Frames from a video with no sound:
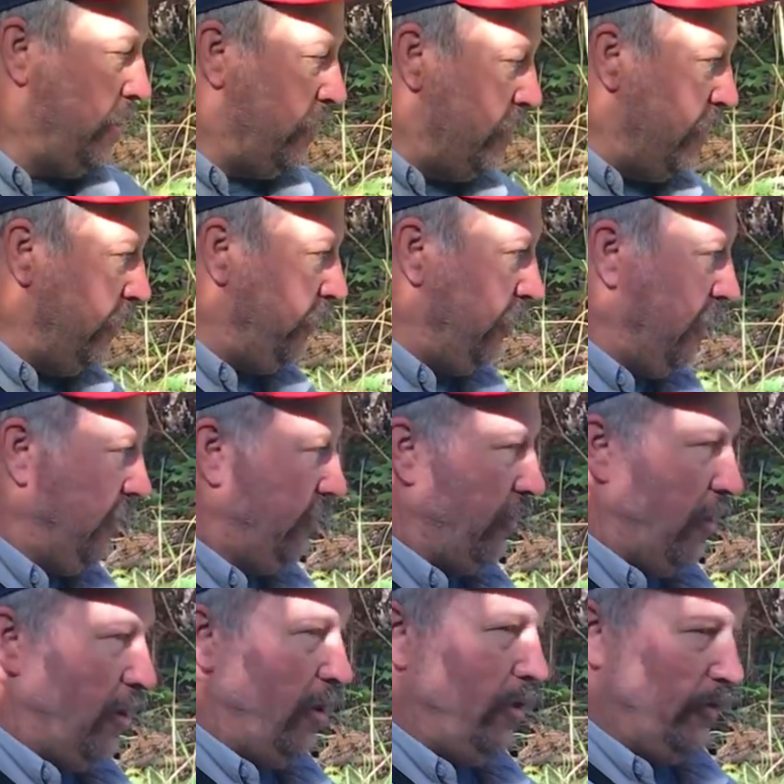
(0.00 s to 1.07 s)
These things
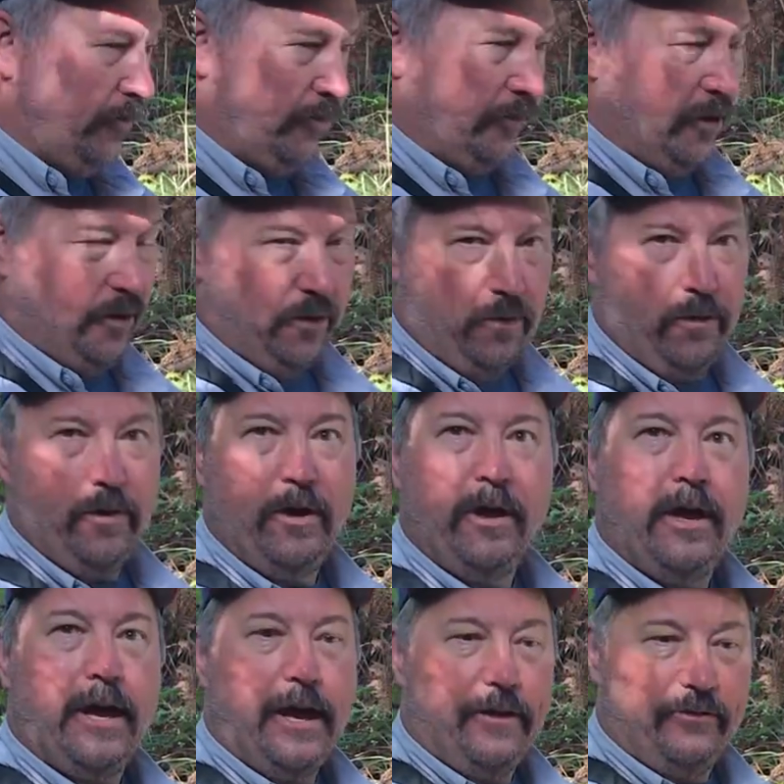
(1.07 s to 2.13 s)
also
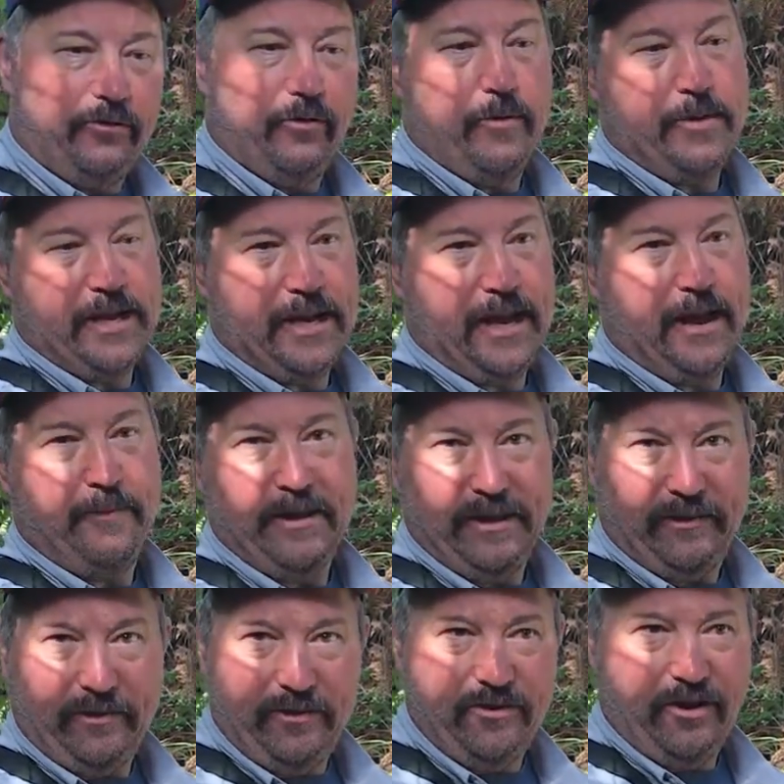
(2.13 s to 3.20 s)
have swimming
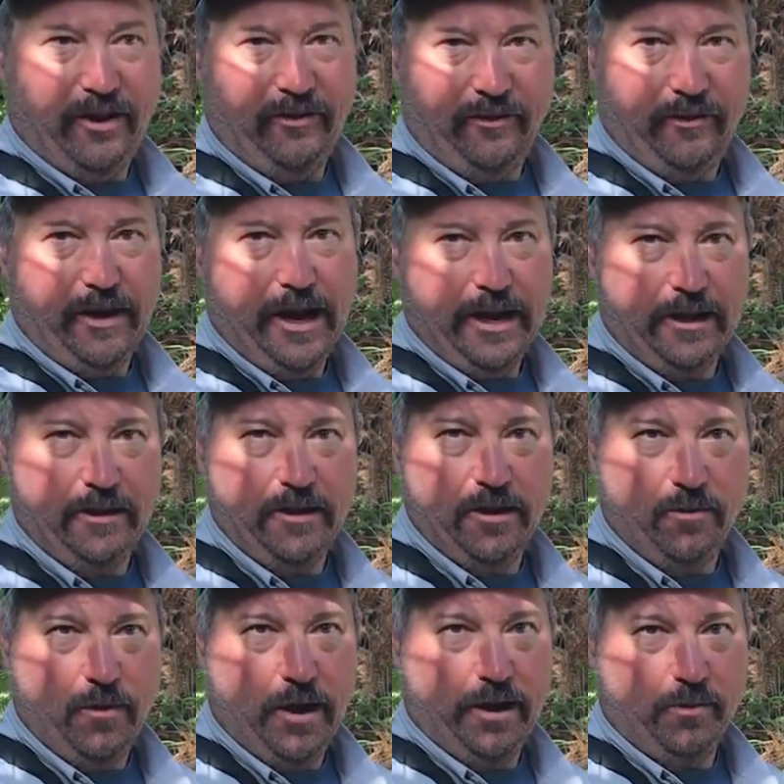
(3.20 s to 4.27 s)
gametes, just like the
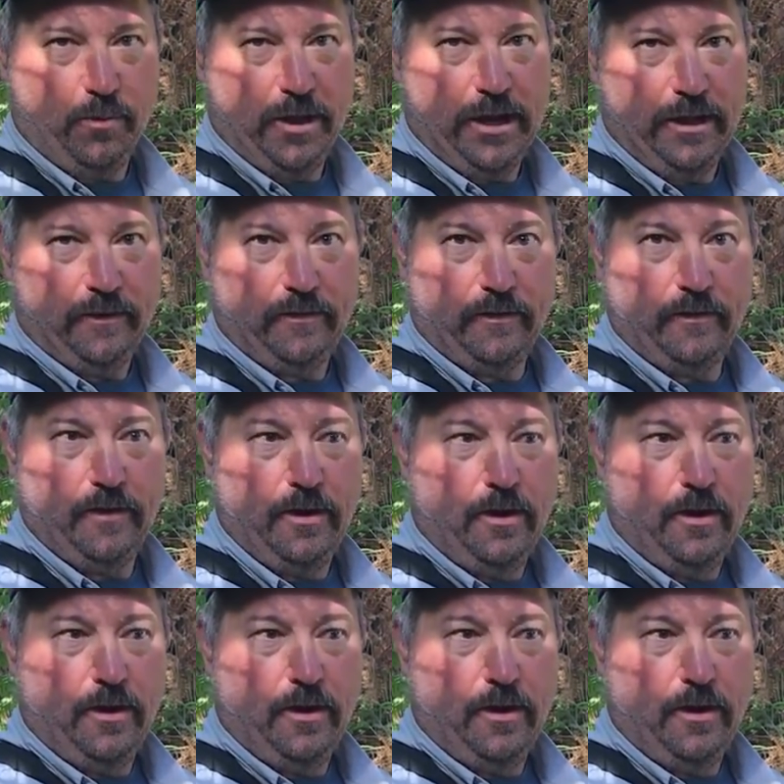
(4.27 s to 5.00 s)
aquatic plants.